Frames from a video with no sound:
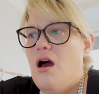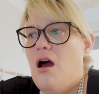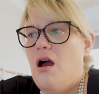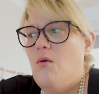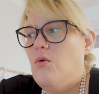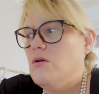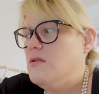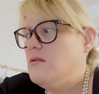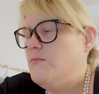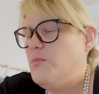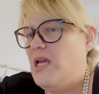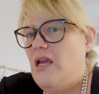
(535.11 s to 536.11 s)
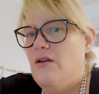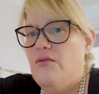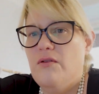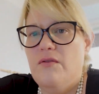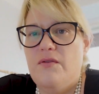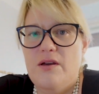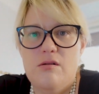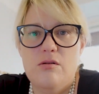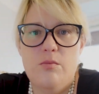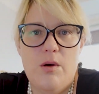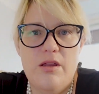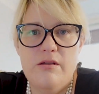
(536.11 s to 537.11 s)
I wasn't being
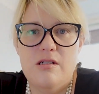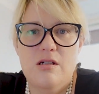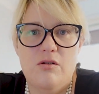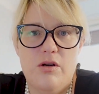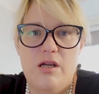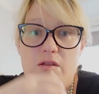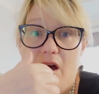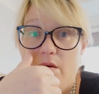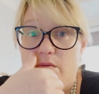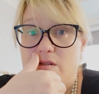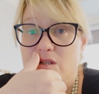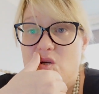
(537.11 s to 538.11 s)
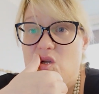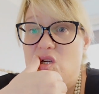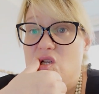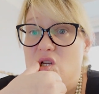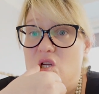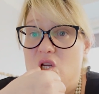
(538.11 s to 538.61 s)
fulfilled by the degree that I was doing.